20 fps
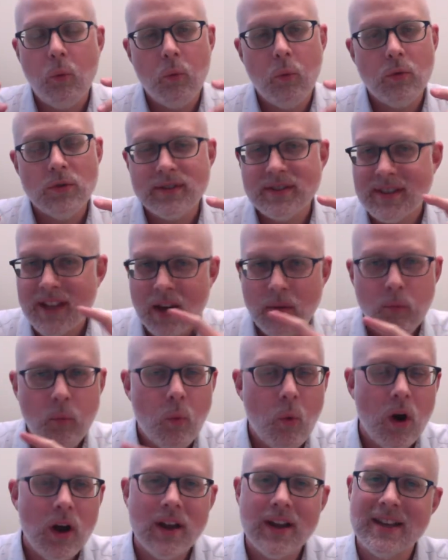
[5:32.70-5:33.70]
step
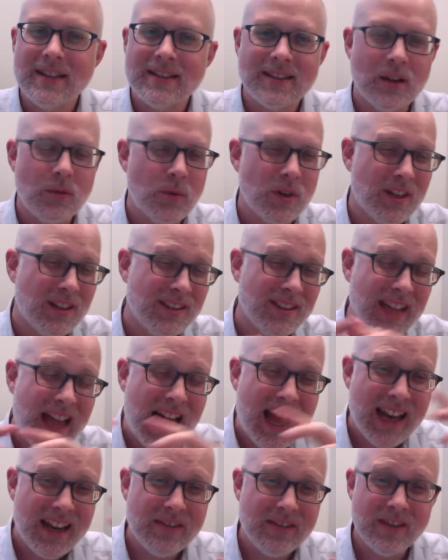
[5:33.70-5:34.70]
one is like with a
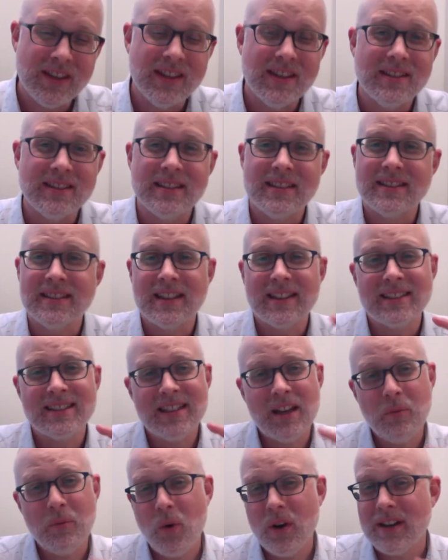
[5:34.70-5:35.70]
lot of these, is like
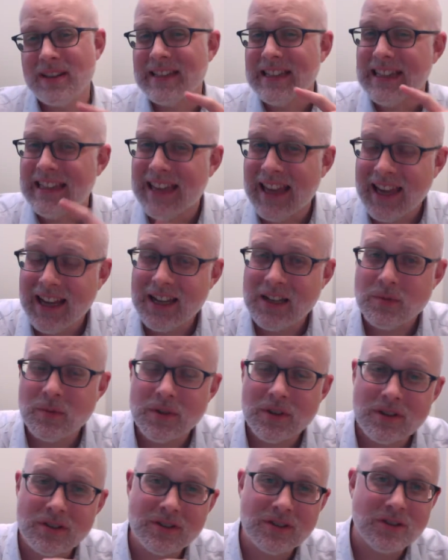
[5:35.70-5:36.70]
step one is engage with
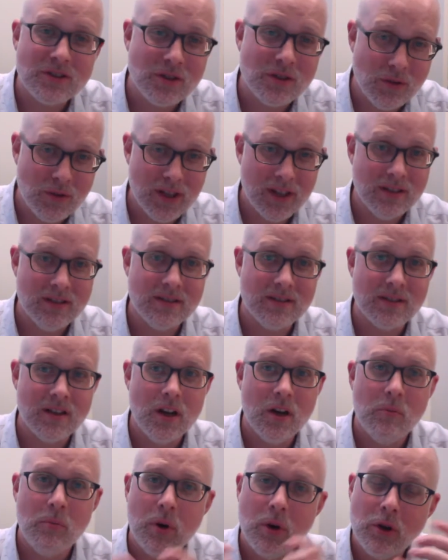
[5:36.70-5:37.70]
the students,
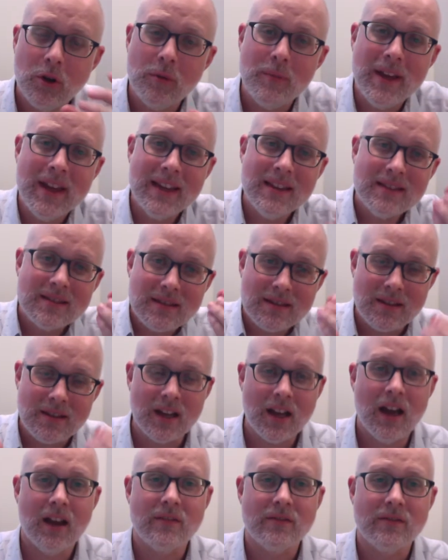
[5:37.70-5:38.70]
pull them into the
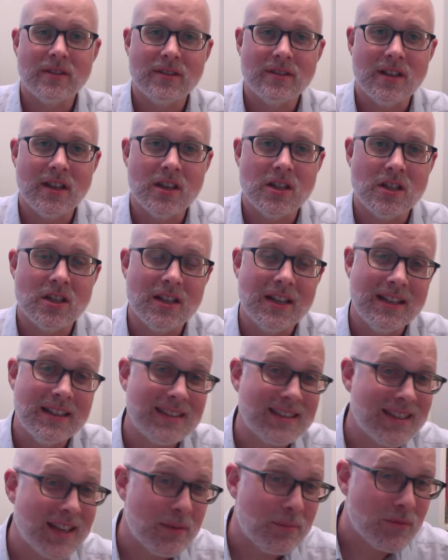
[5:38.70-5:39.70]
conversation, and
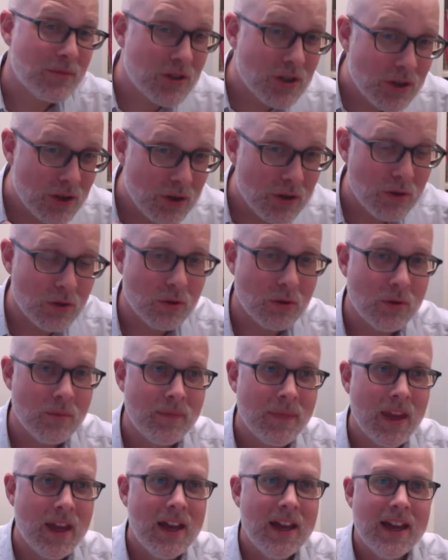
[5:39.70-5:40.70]
step two
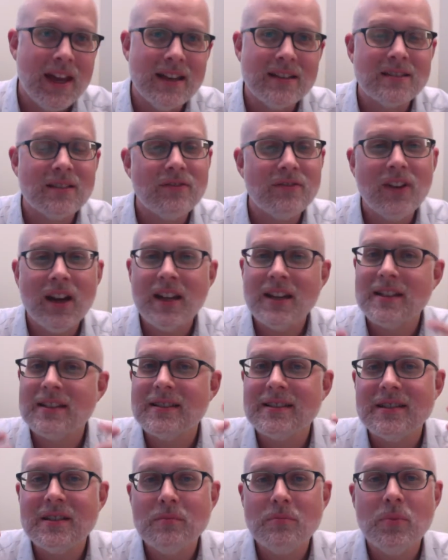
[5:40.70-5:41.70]
is to find a
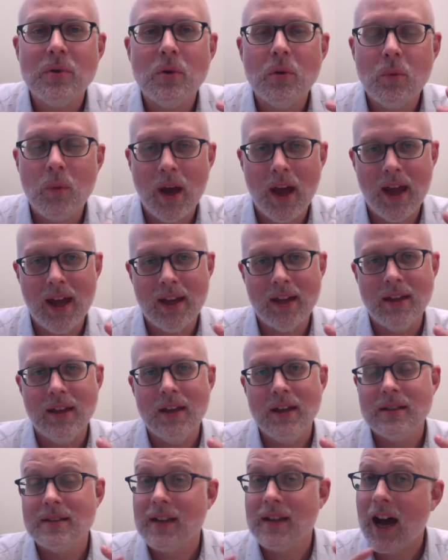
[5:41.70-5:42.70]
simple way
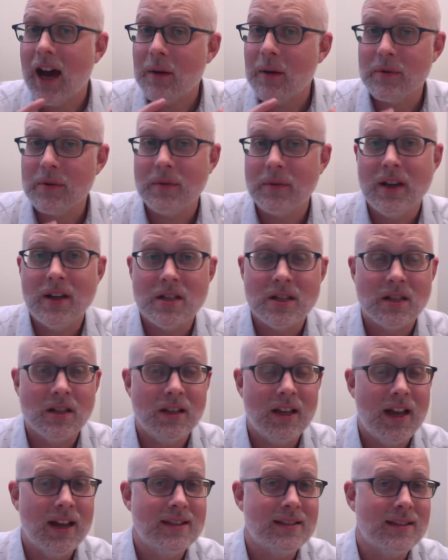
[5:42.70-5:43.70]
to
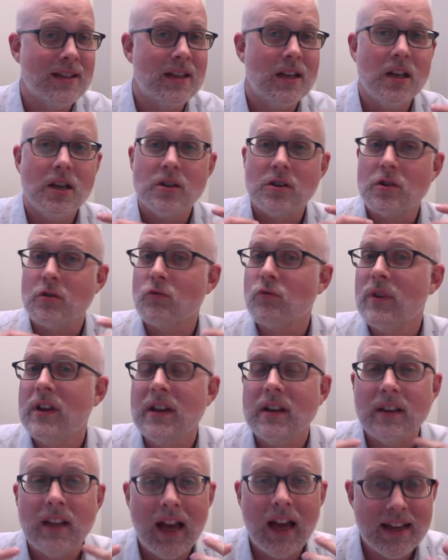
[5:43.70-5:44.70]
operationalize it, to
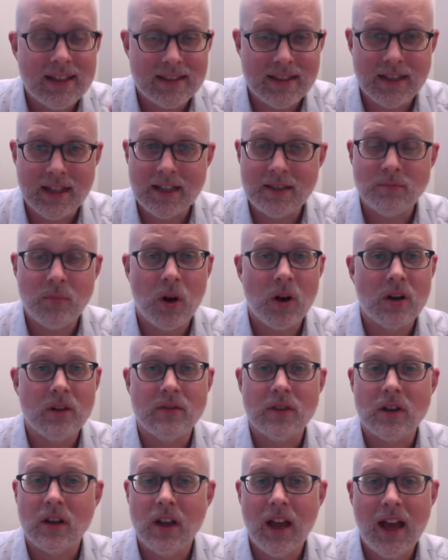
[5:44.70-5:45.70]
realize it as part of
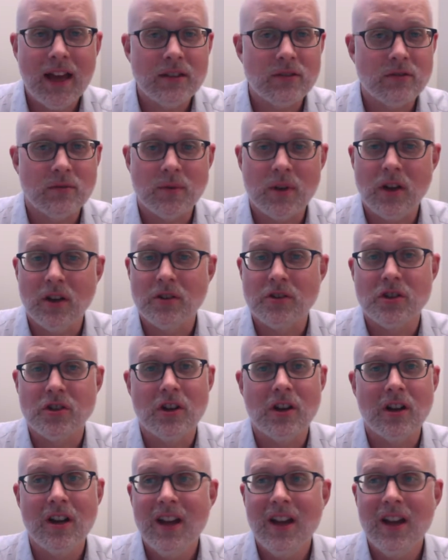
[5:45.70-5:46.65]
your classroom culture.